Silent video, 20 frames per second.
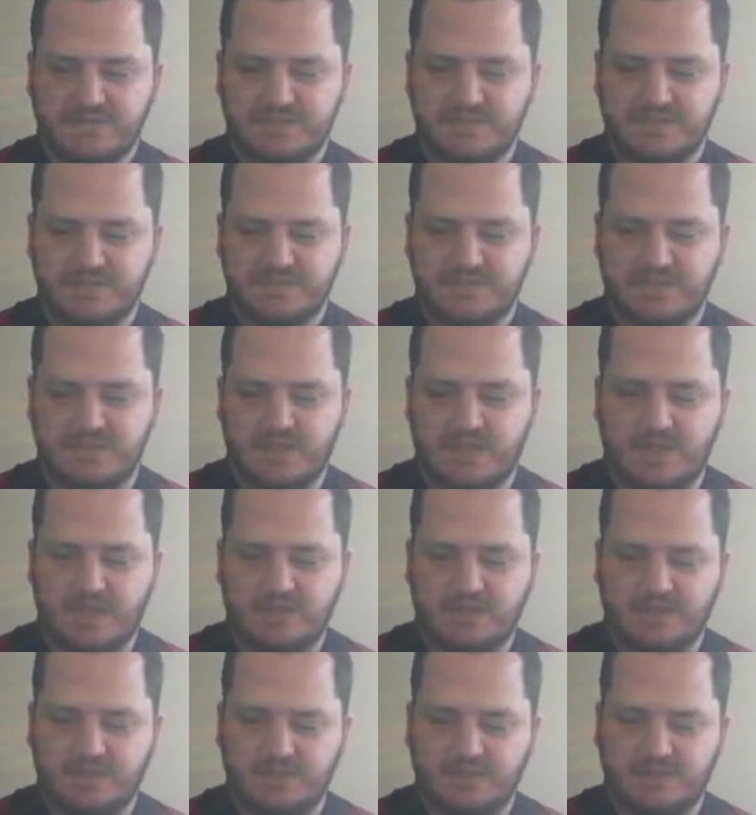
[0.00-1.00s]
is,
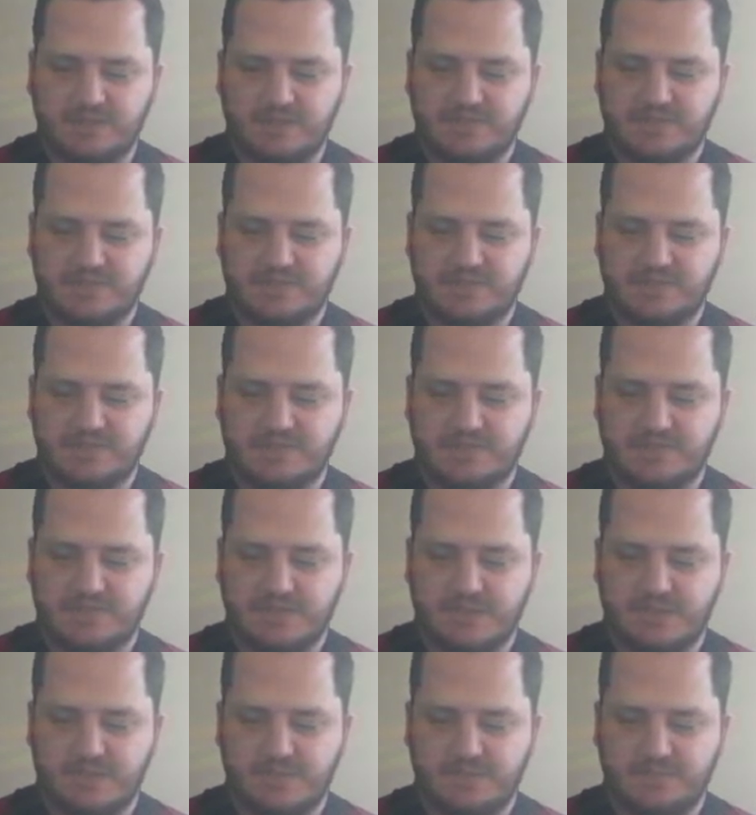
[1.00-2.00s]
I think it's,
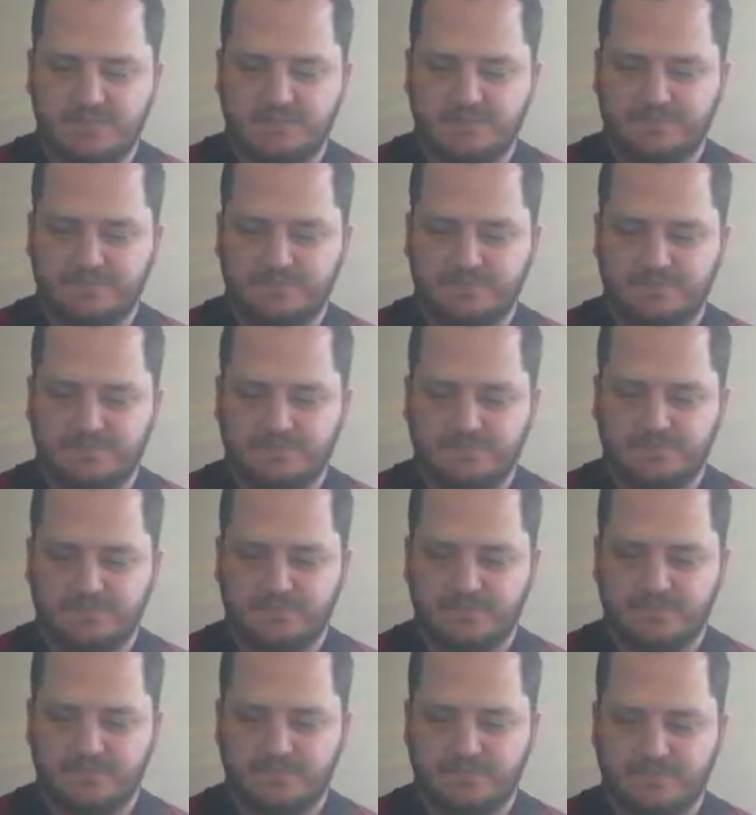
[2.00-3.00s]
I
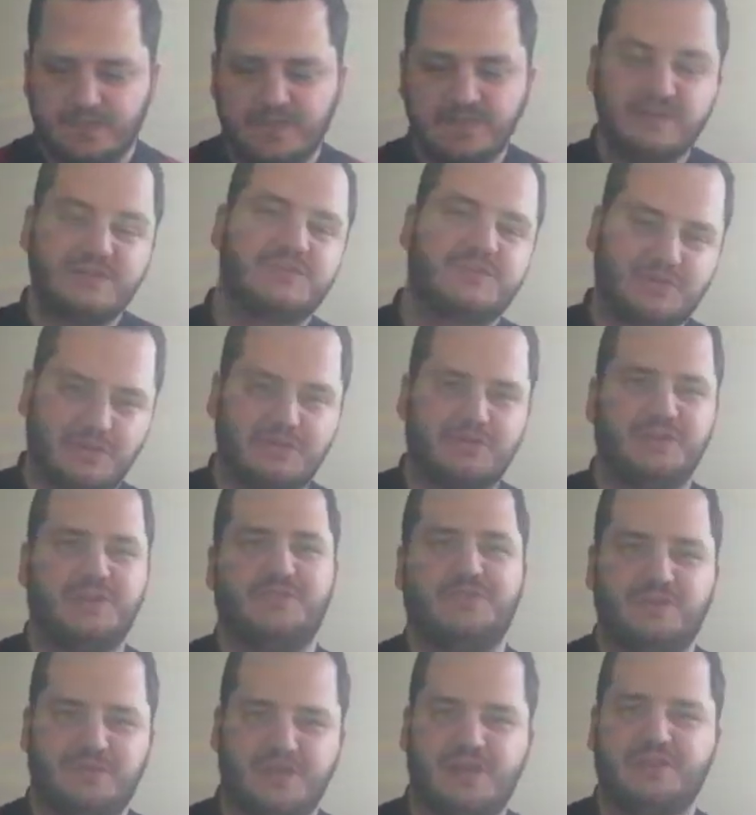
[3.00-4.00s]
think certainly
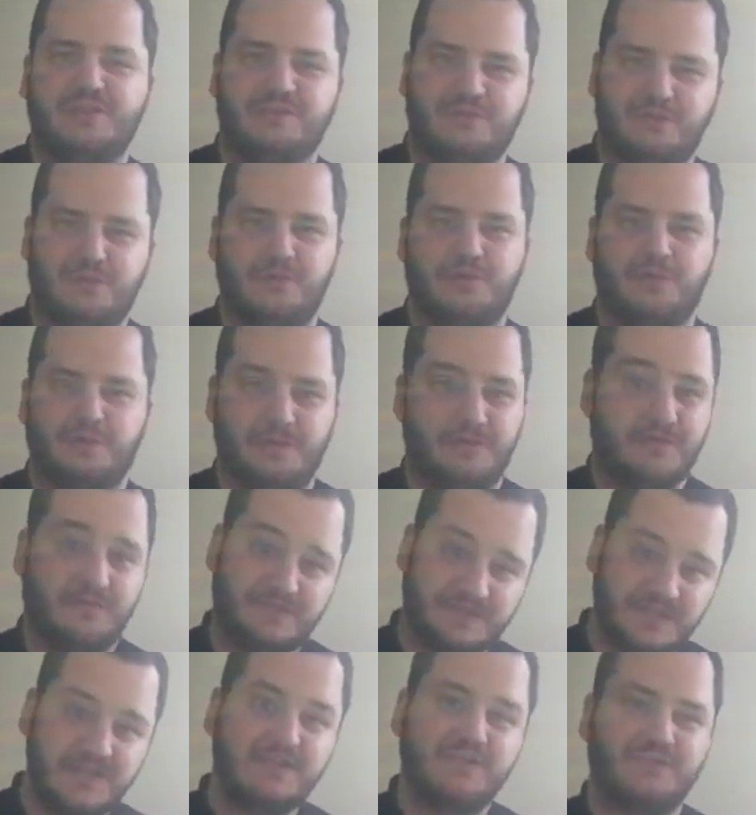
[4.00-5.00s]
if you like the 400, if
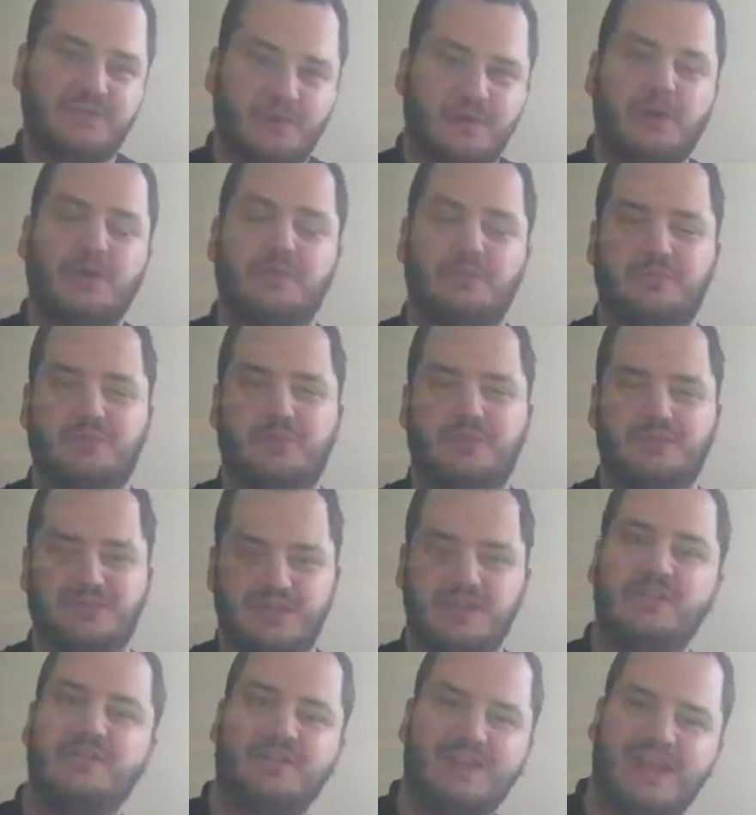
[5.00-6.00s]
you've seen the 400 Blows
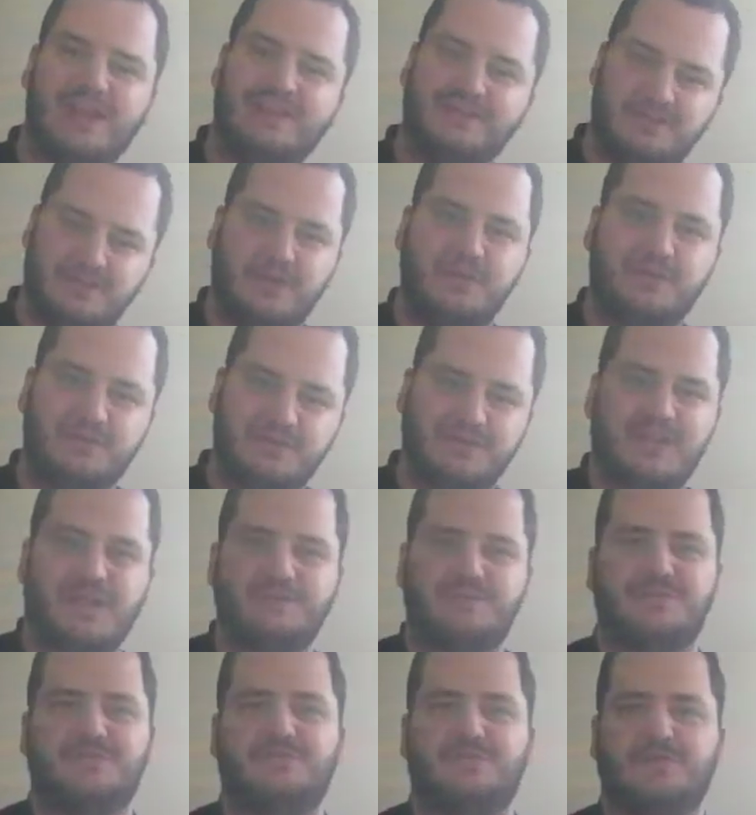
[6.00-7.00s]
and you like those
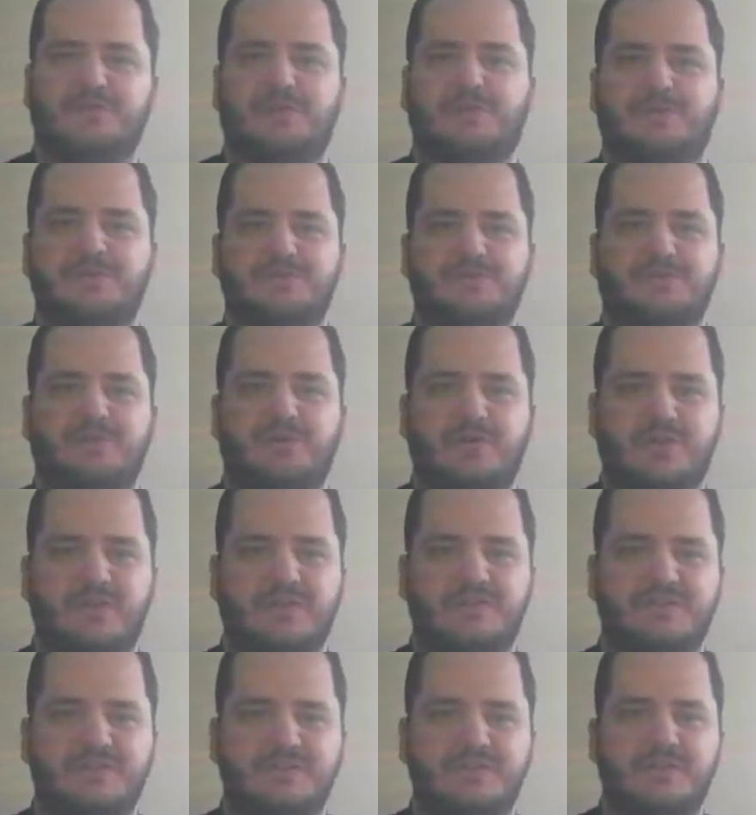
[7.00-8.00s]
types of films where
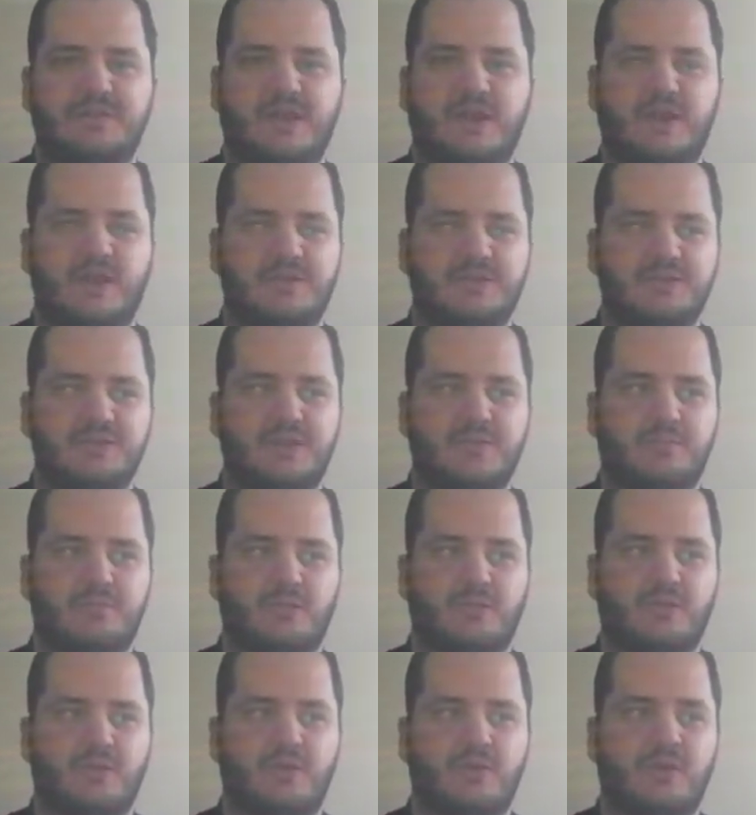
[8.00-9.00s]
it's a
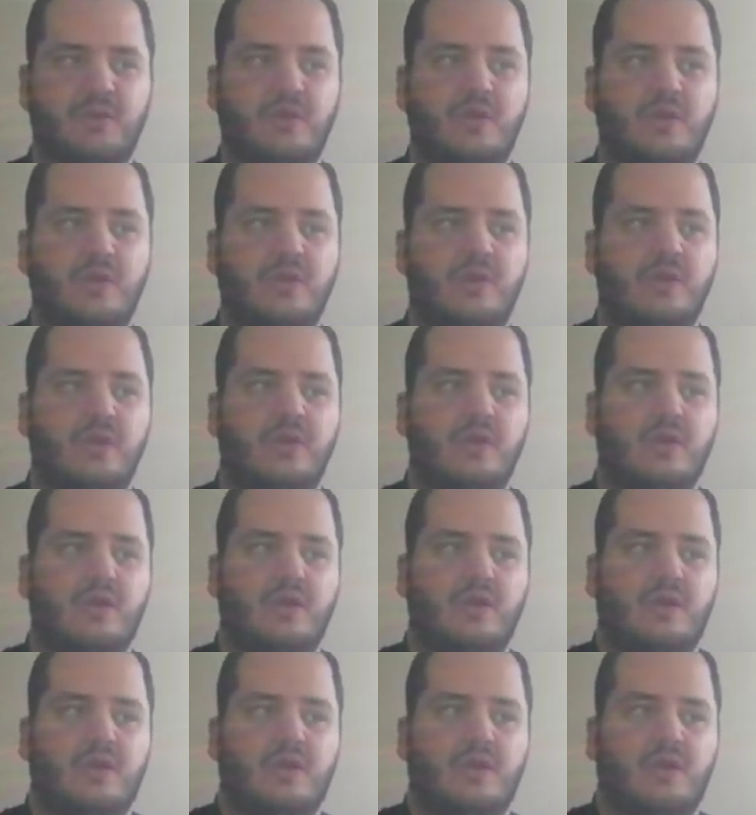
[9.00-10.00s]
more
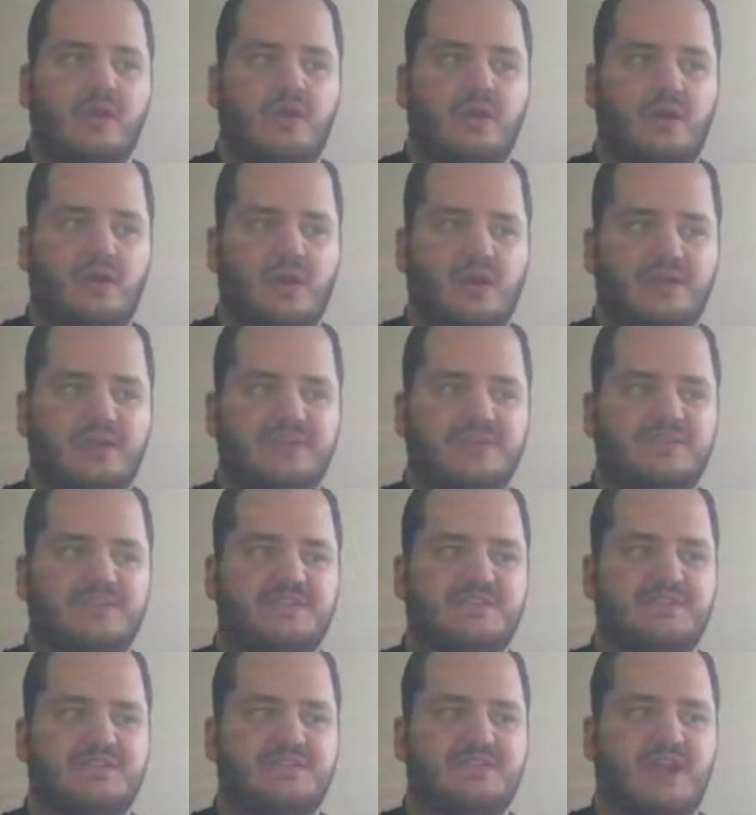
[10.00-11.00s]

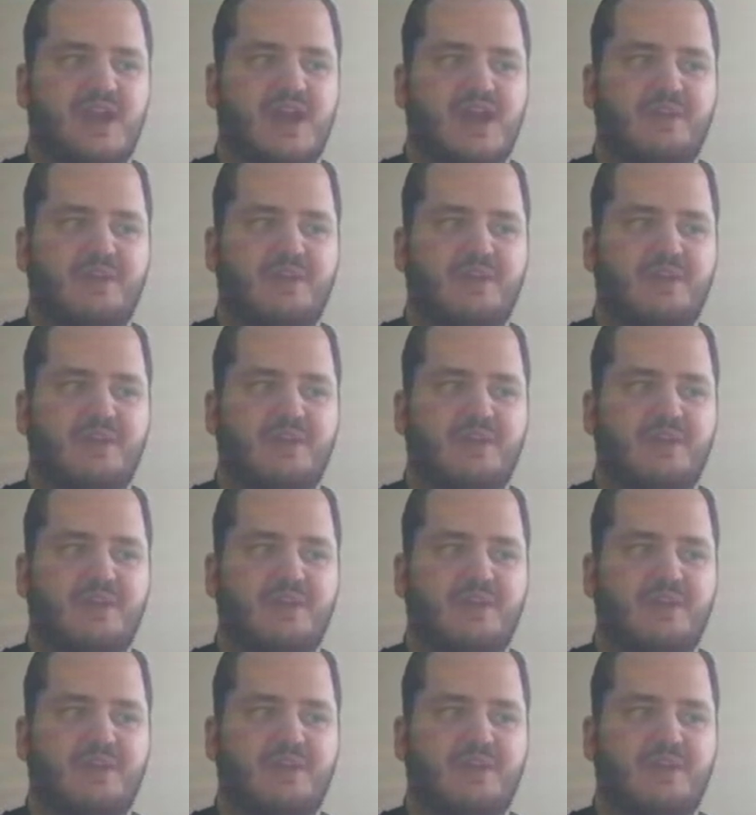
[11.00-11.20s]
honest,